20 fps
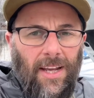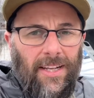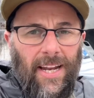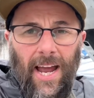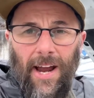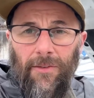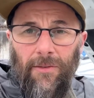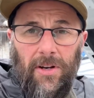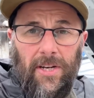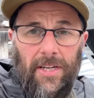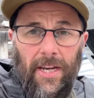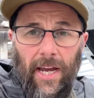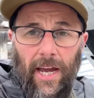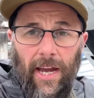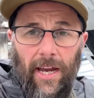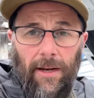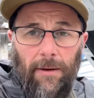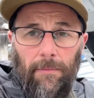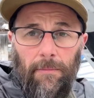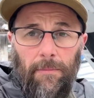Every
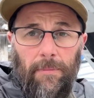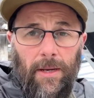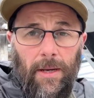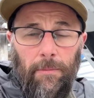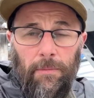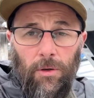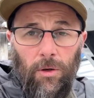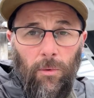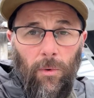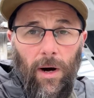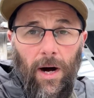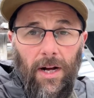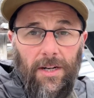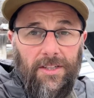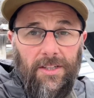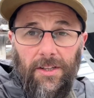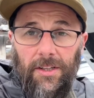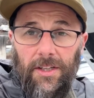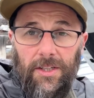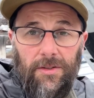day people are
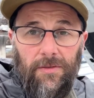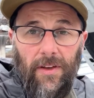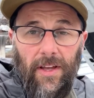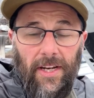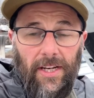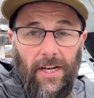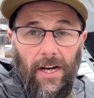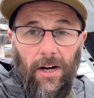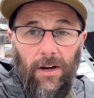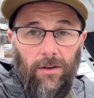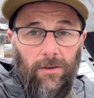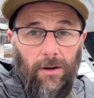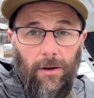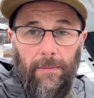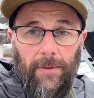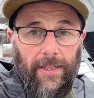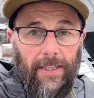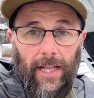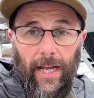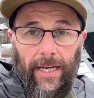watching this video. I
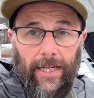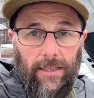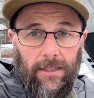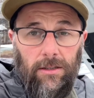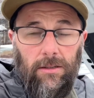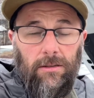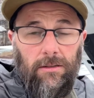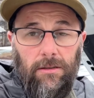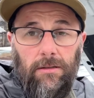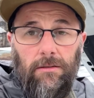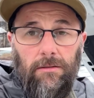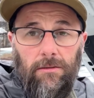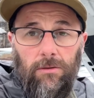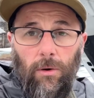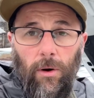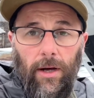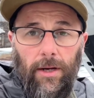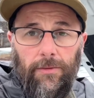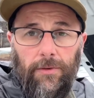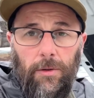mean, like,
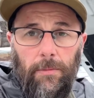quite a few